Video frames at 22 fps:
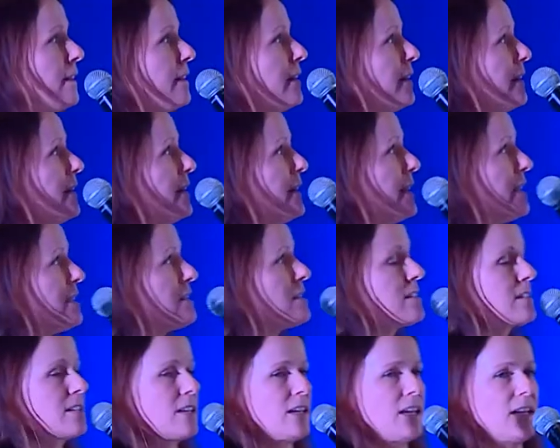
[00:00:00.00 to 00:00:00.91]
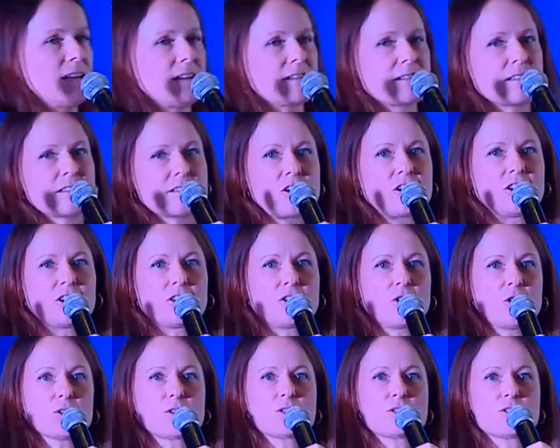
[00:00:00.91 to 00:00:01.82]
These skills are
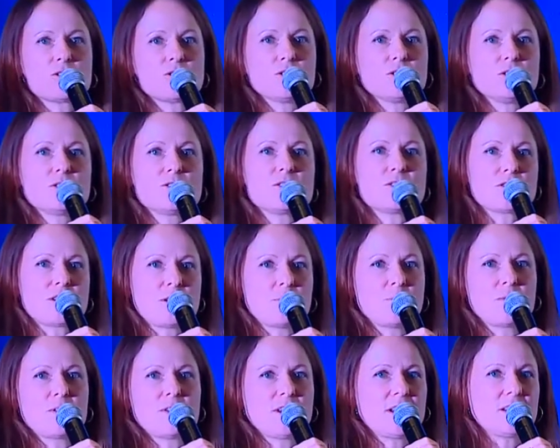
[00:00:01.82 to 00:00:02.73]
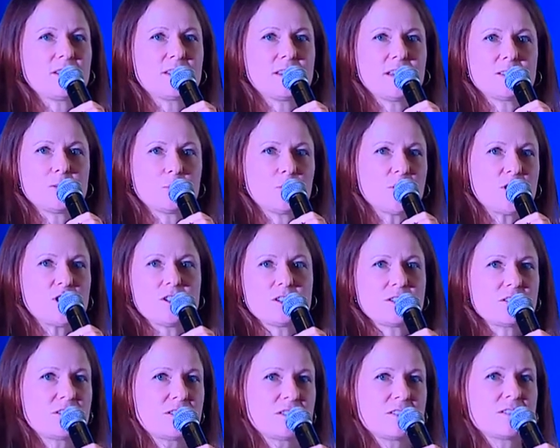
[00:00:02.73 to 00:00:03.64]
not something that we
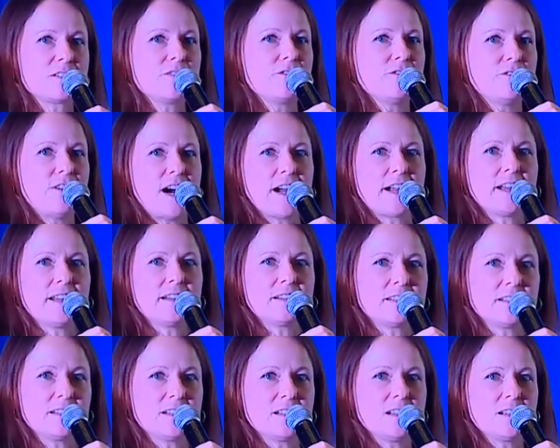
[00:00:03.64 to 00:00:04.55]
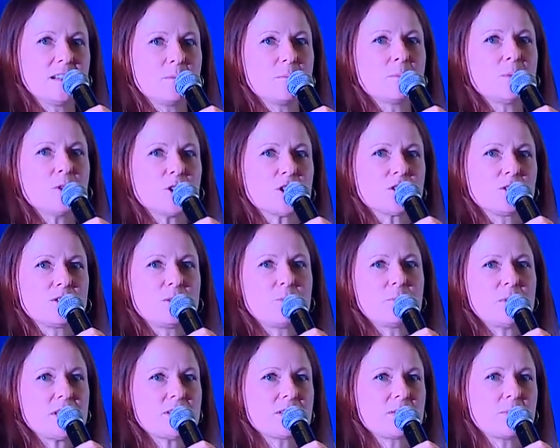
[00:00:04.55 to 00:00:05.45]
just defined and put on a
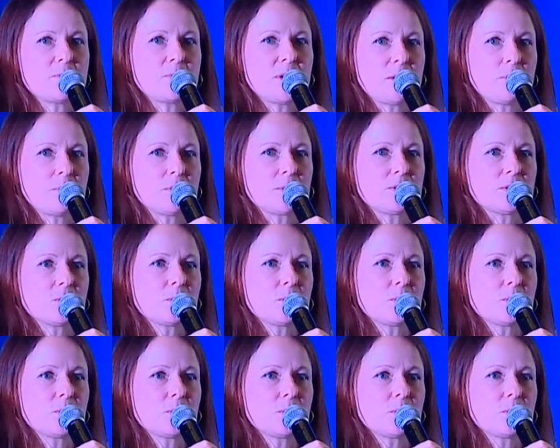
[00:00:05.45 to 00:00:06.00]
piece of paper.